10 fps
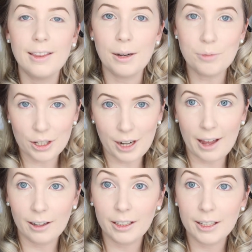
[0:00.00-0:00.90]
Then I'm just going
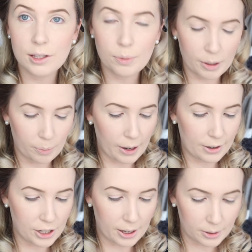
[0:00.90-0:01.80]
to add a little bit of
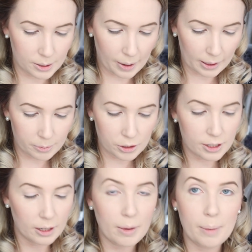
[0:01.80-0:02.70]
brow gel as well. I'm
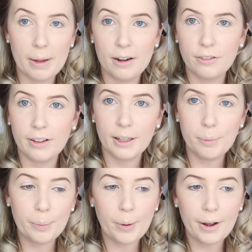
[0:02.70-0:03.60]
using my Benefit
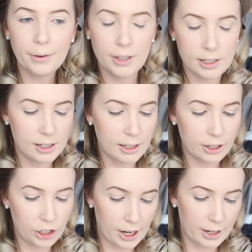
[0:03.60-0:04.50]
Gimme Brow. This is
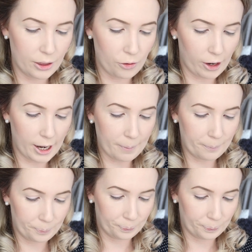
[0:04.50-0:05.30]
in the shade 3.